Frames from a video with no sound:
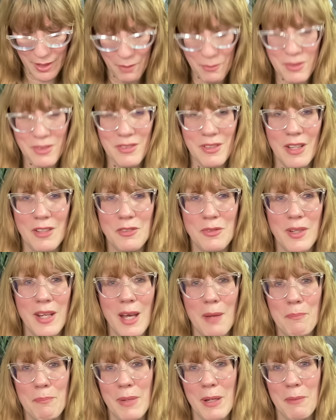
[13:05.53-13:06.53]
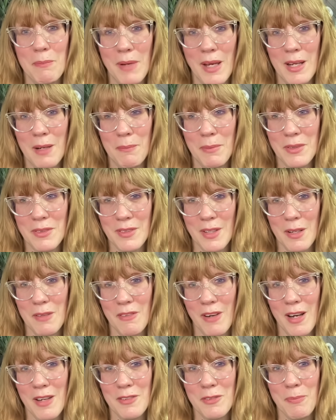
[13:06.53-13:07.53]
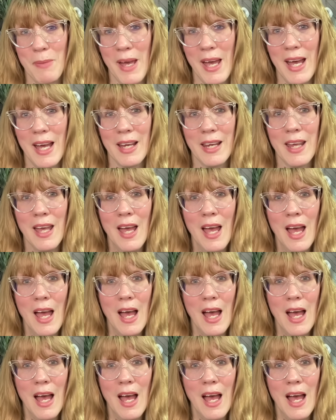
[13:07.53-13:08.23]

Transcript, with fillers: It was nice we got Pink Pineapple Sunrise back,